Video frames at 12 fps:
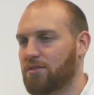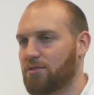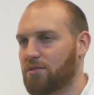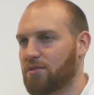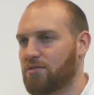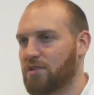
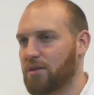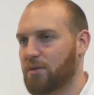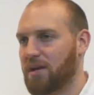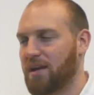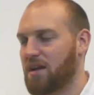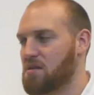the
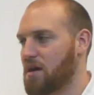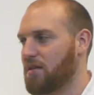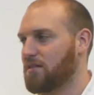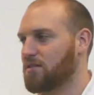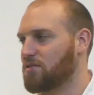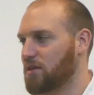series, and
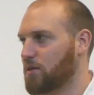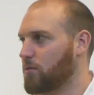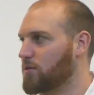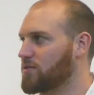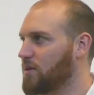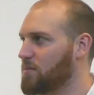the series
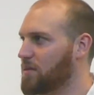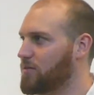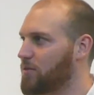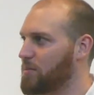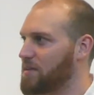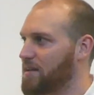was something
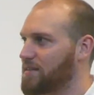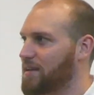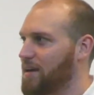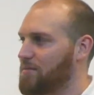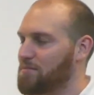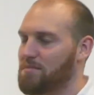for me that
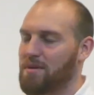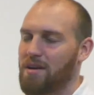came